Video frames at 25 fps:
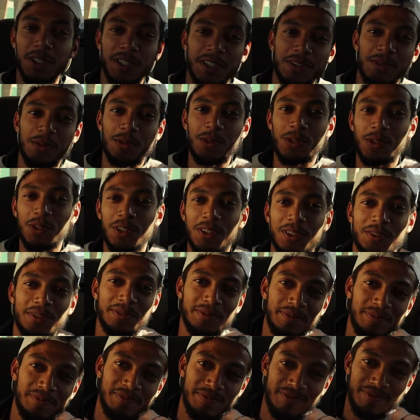As usual.
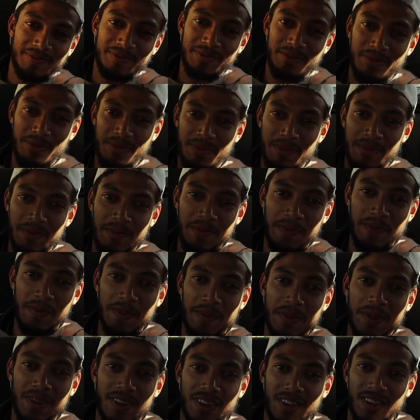Ready for
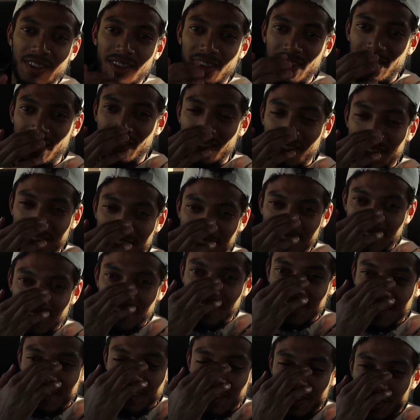uh, the
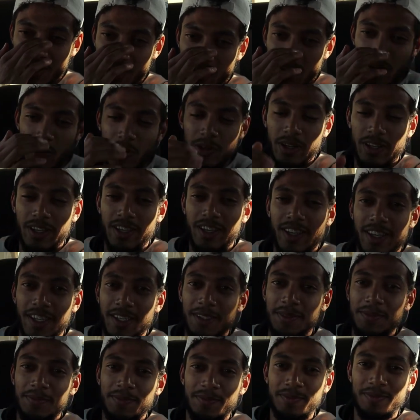second workout of the oh, day?
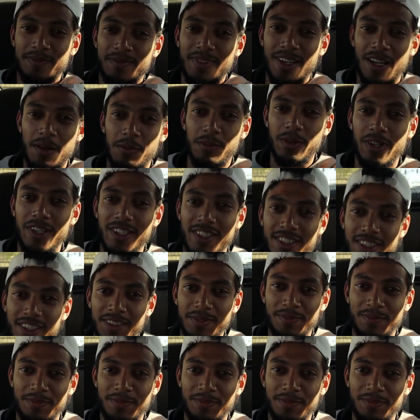yeah, I'm ready.